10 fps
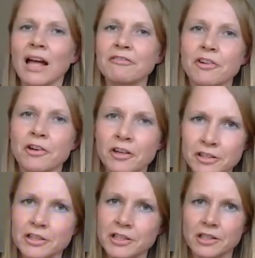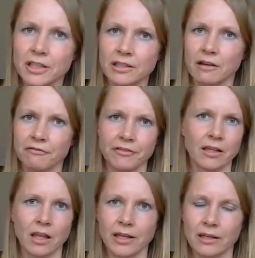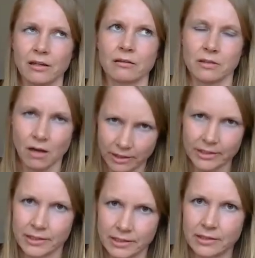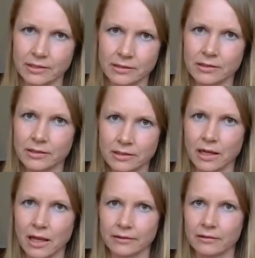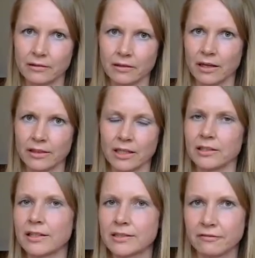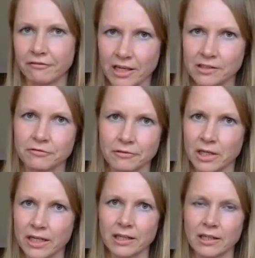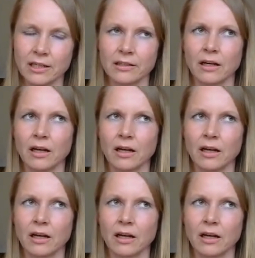And first, it can feel like non-existence, and I think that's a phase of awakening.